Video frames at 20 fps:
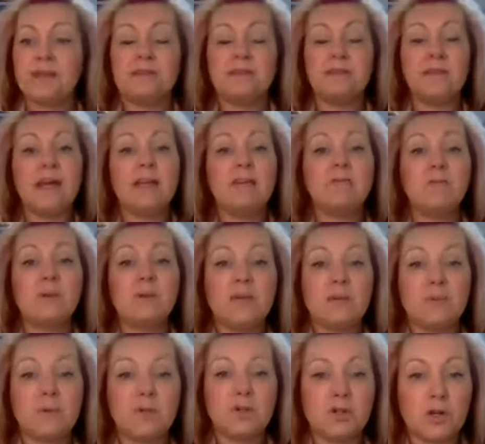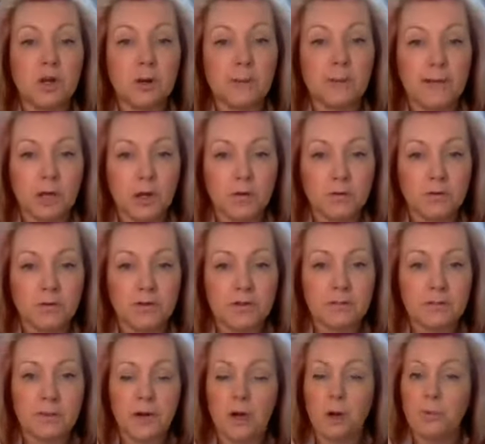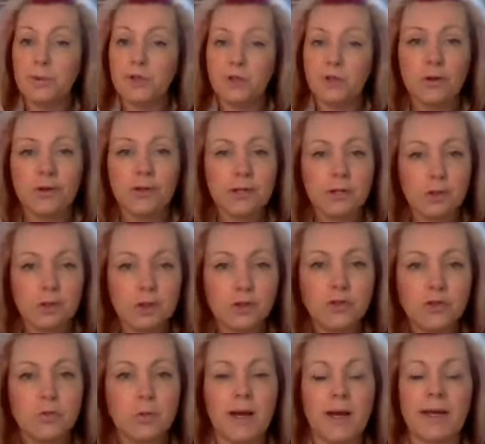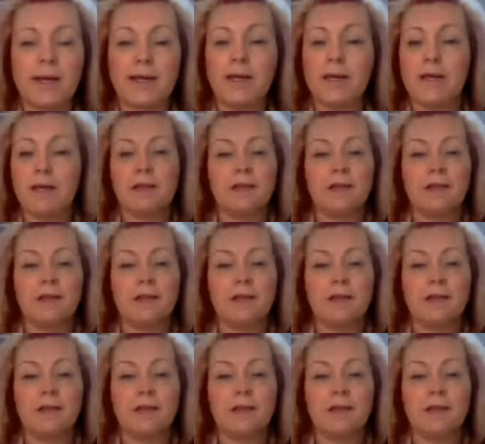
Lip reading: then people are going over the bar, but in a good way.